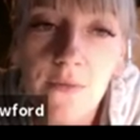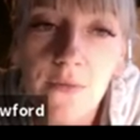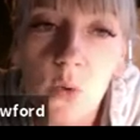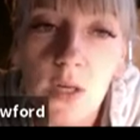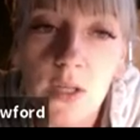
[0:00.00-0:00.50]

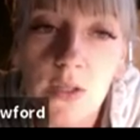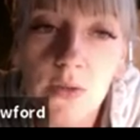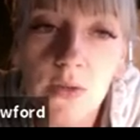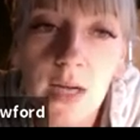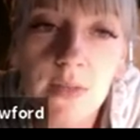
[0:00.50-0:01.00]
for
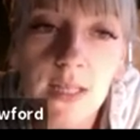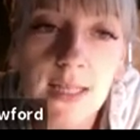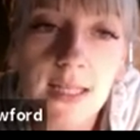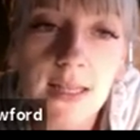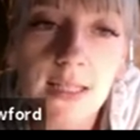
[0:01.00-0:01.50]
you. I really
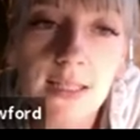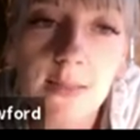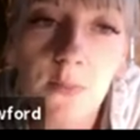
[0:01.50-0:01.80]
like these